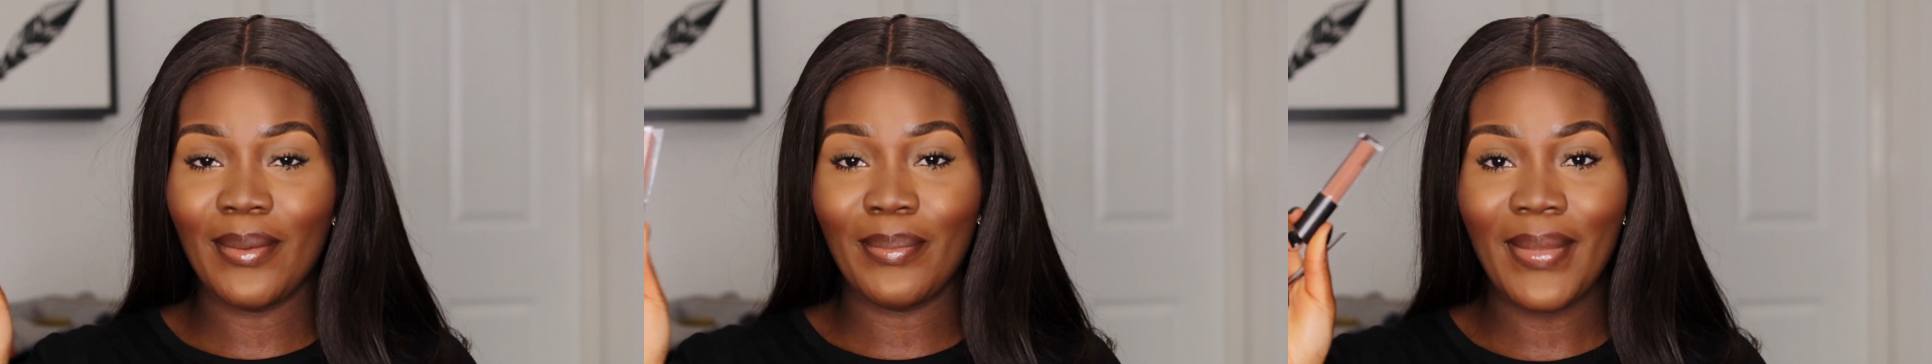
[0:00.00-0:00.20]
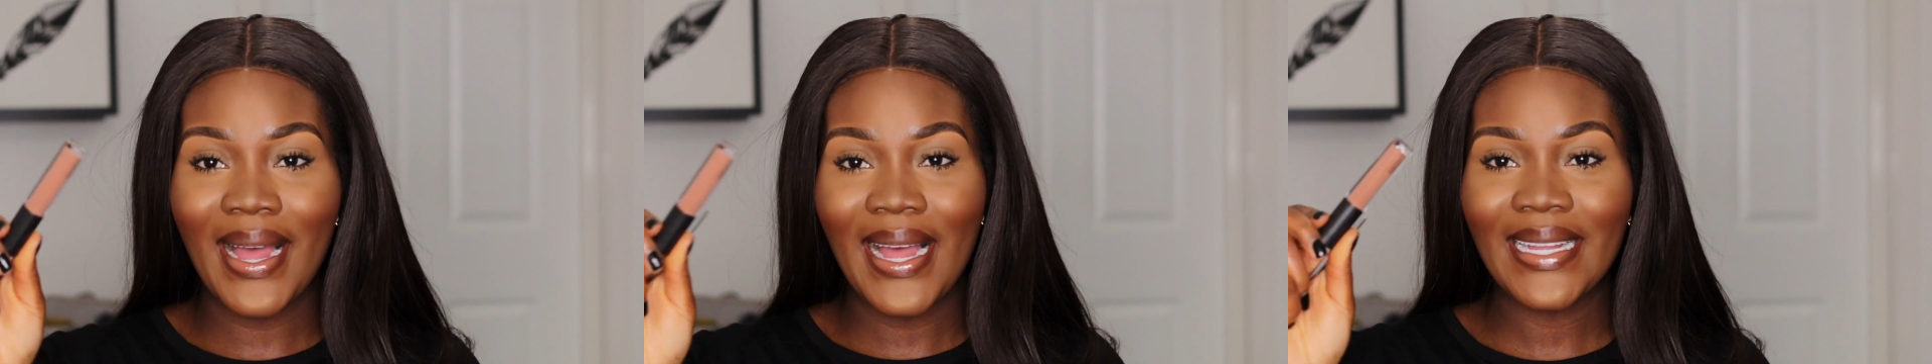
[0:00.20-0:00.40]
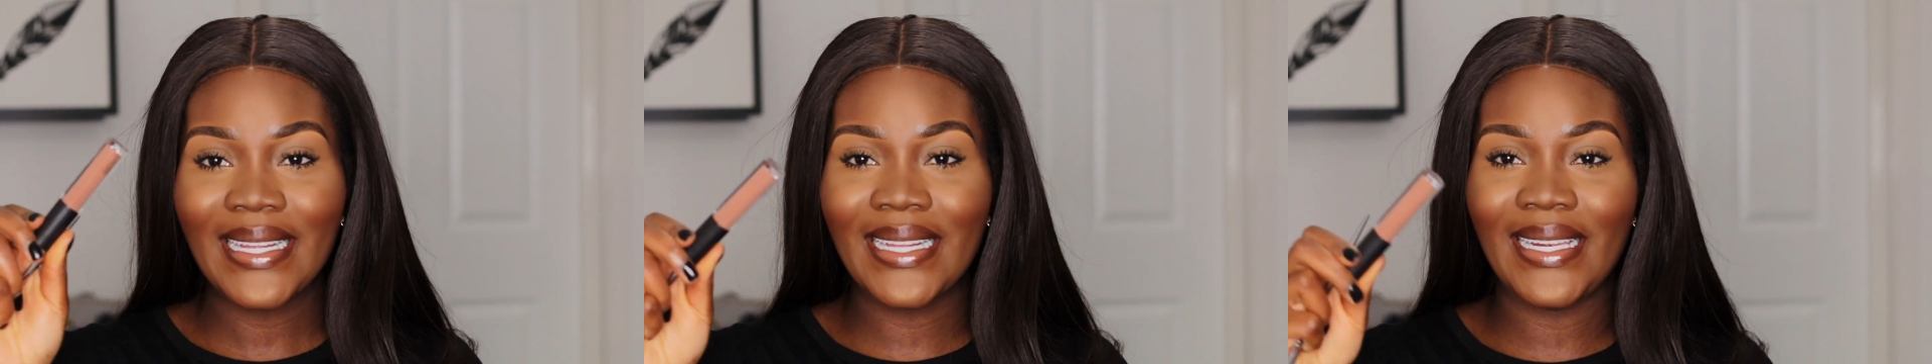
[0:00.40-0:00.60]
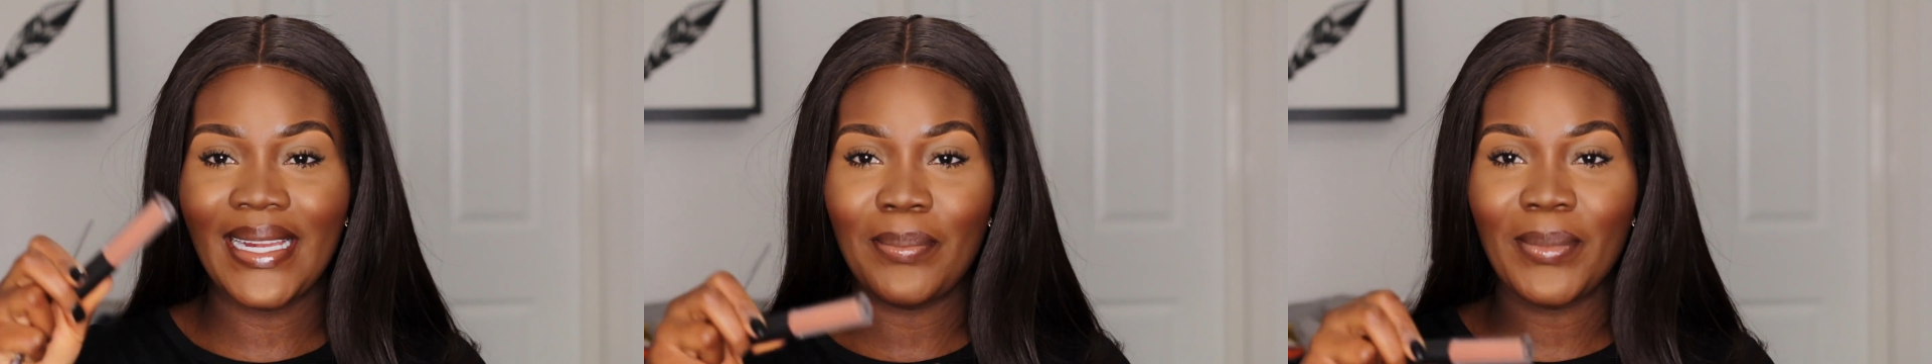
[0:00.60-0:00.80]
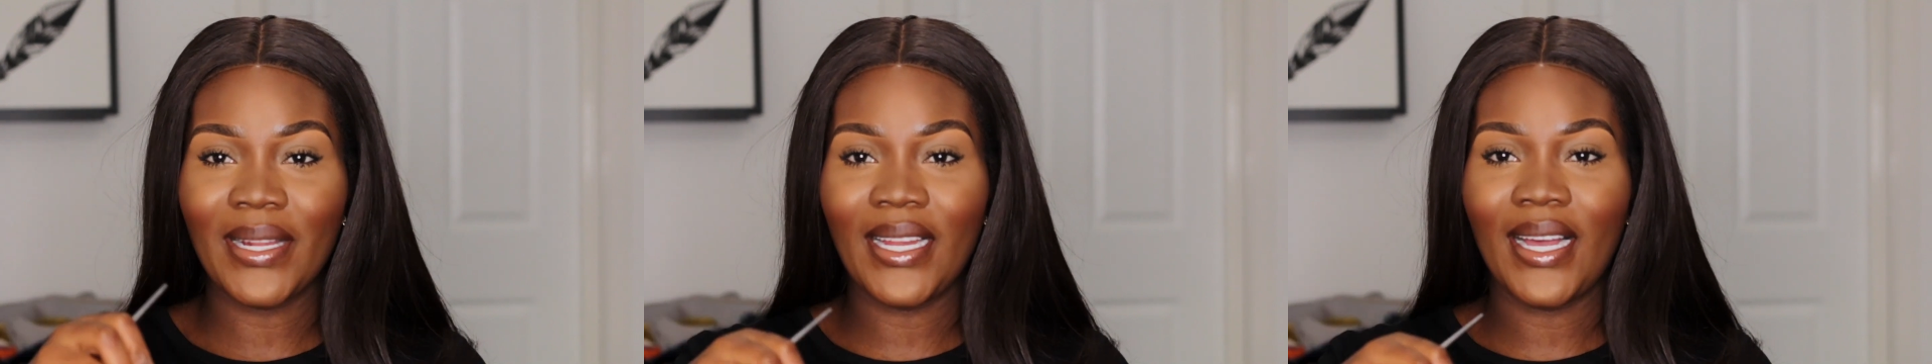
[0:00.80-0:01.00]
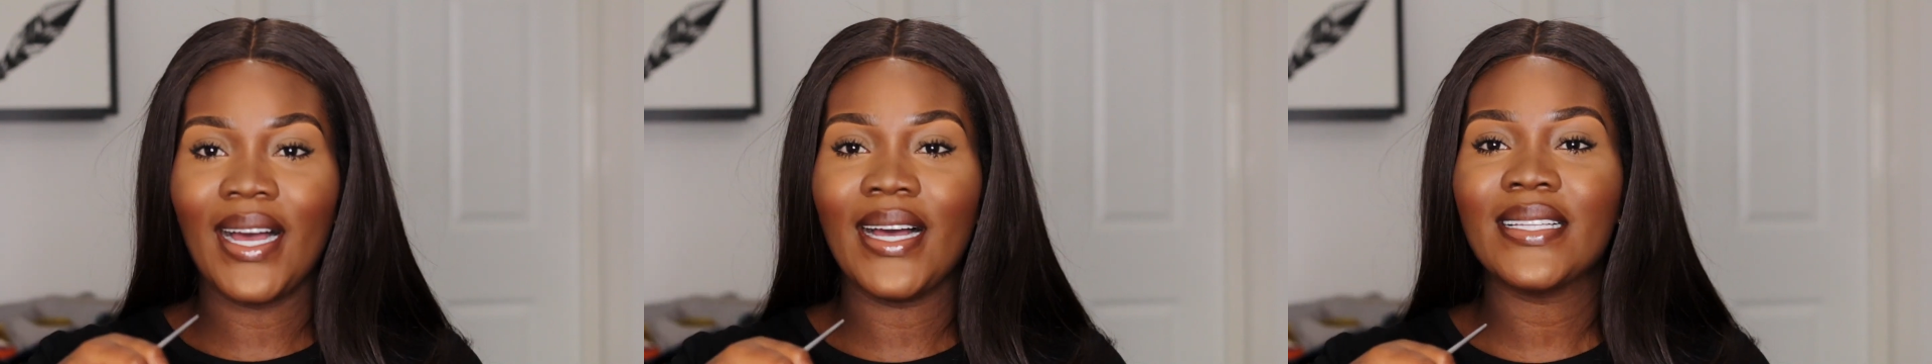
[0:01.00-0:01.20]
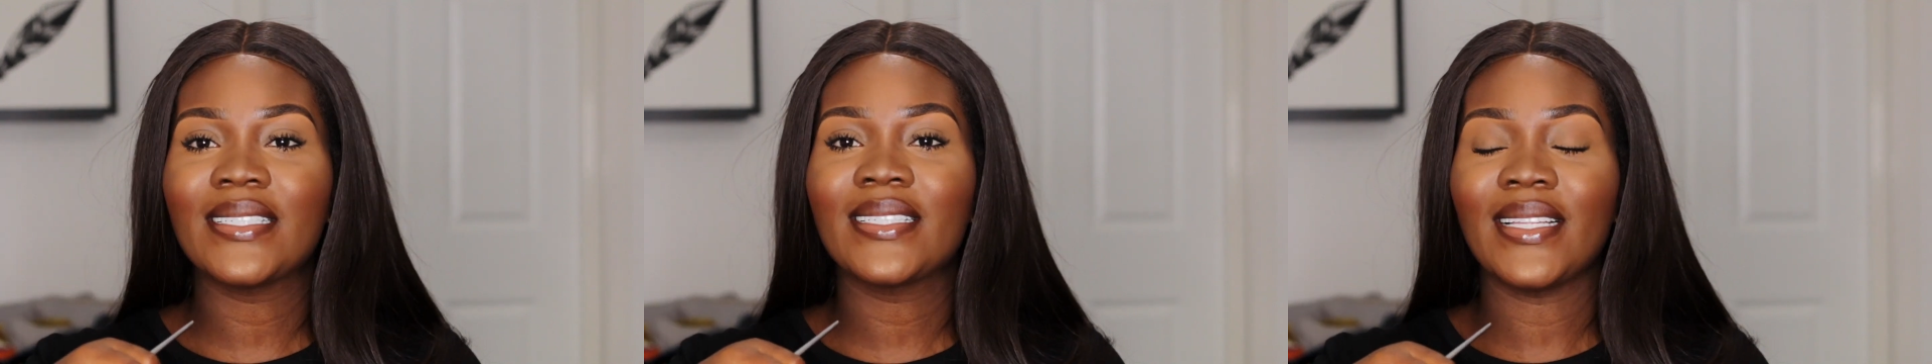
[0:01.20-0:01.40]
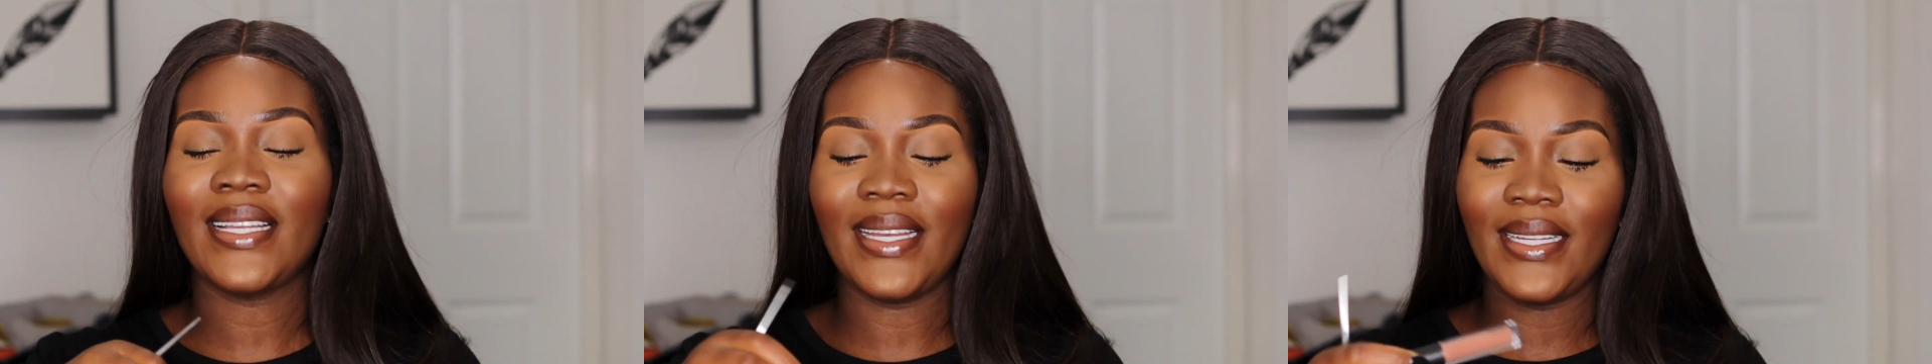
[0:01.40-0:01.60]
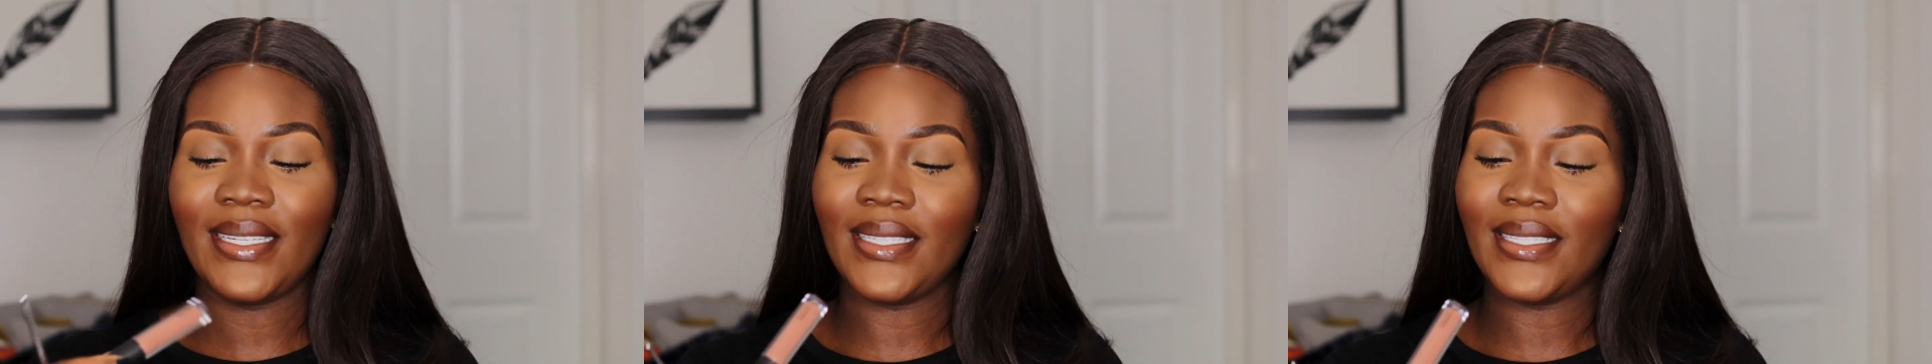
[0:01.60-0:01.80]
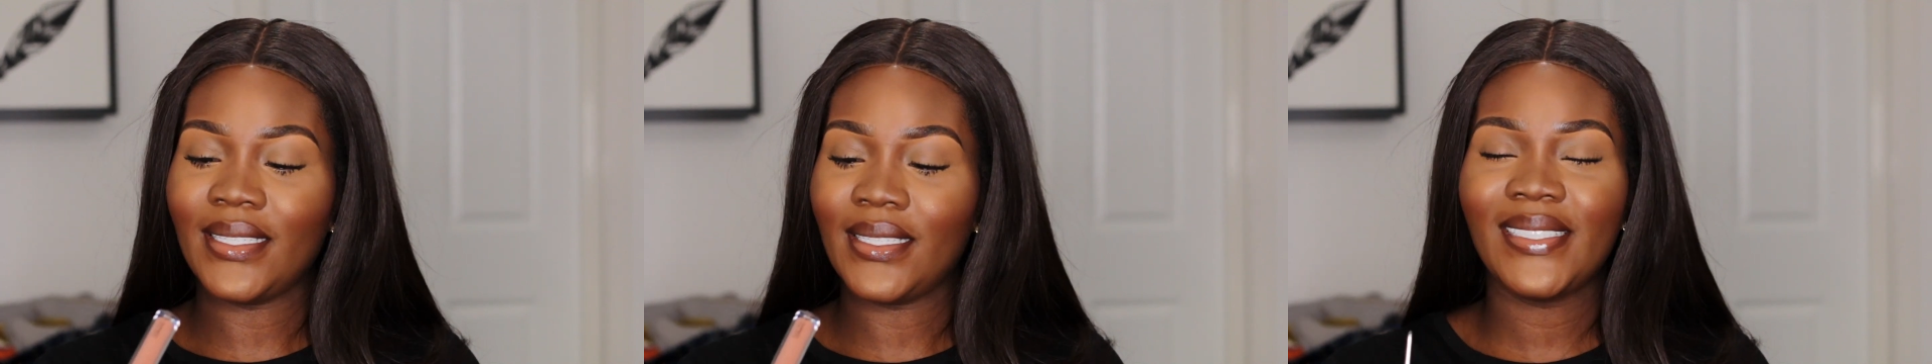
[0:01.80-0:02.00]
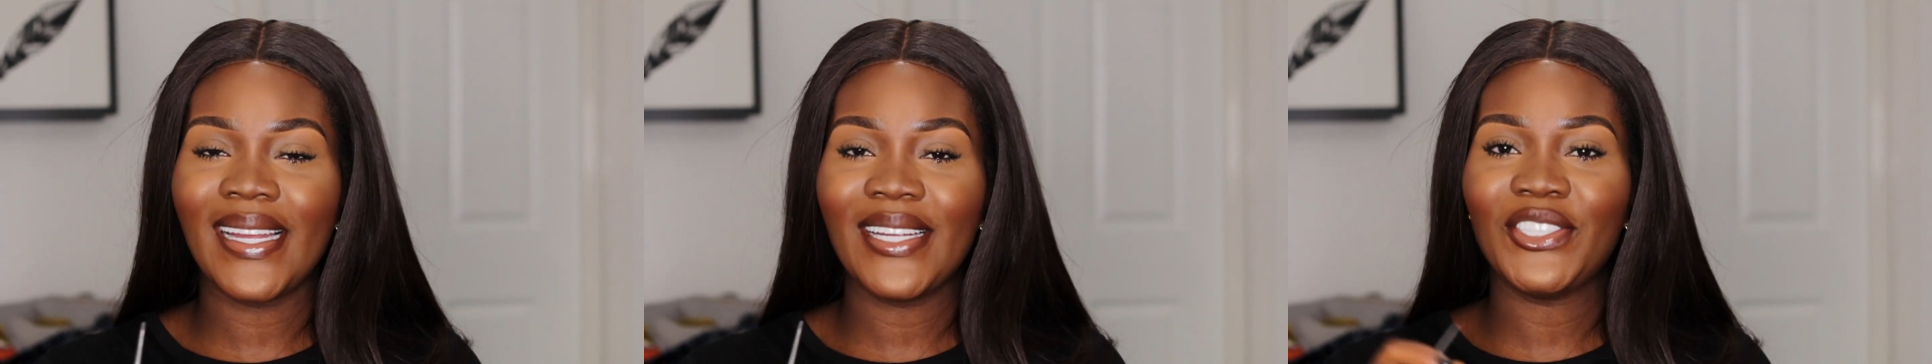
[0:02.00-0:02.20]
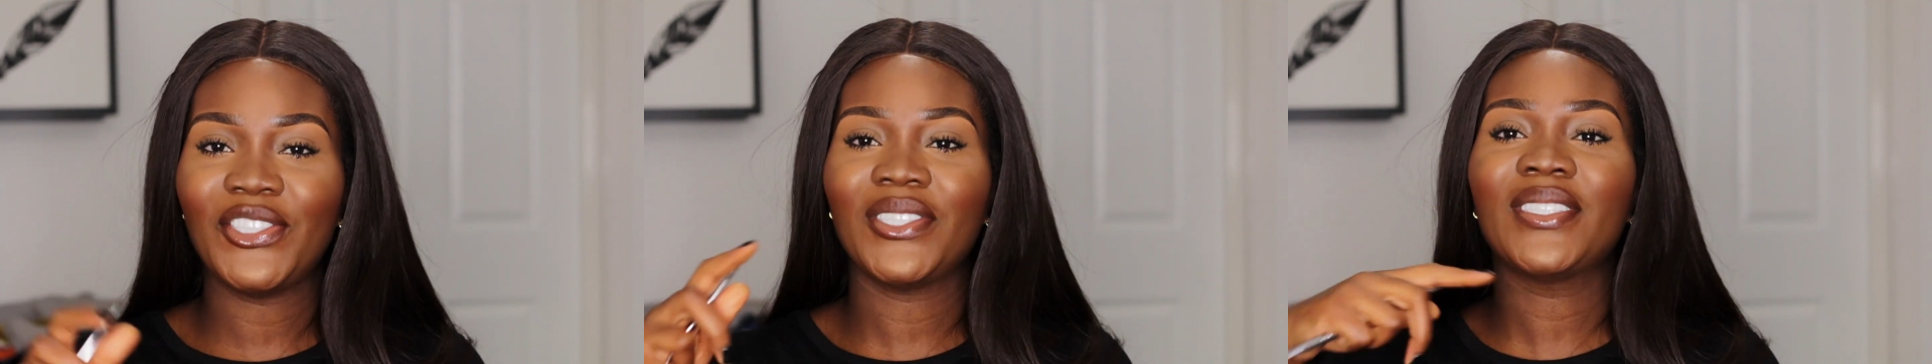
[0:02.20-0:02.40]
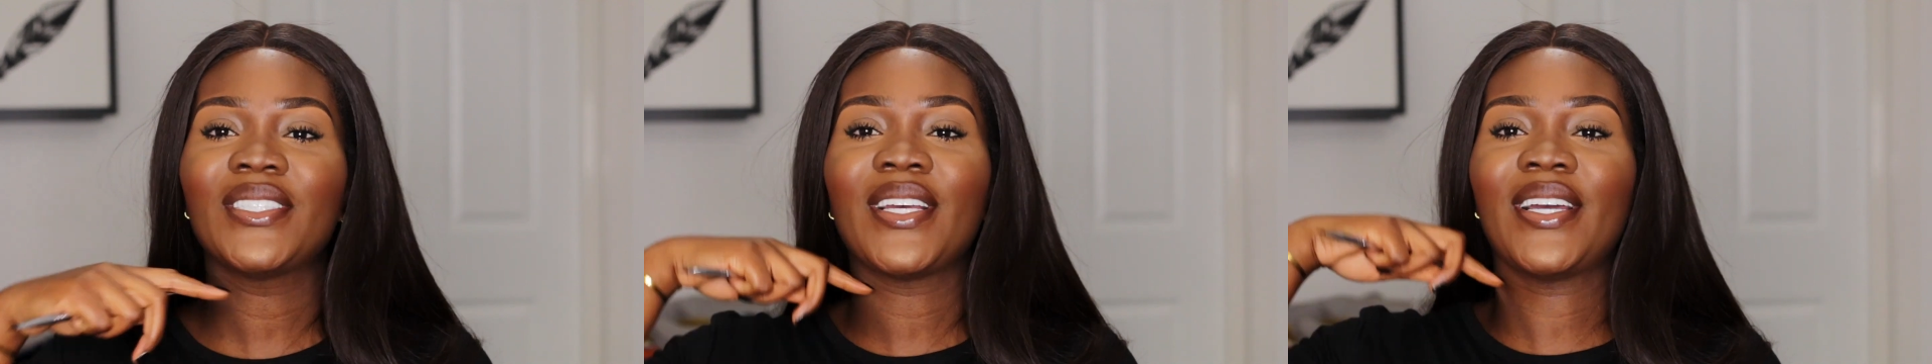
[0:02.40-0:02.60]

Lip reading: matte lip gloss in Dangerous